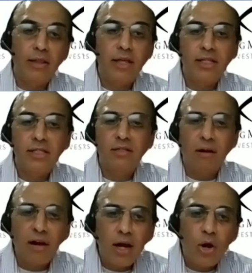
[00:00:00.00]
And things
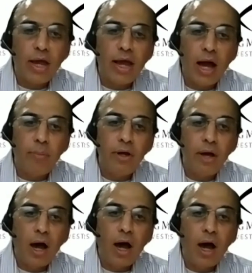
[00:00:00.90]
started looking up
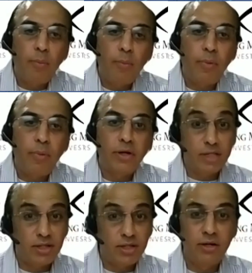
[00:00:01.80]
until
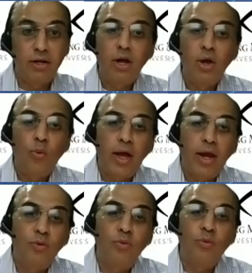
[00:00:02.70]
this year
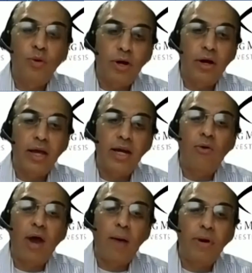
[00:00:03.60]
when we were
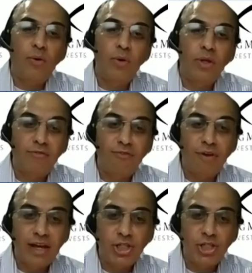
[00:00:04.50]
again grappling with
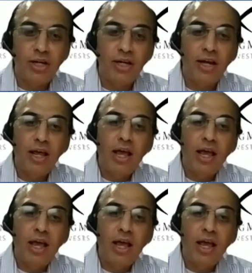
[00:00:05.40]
inflation,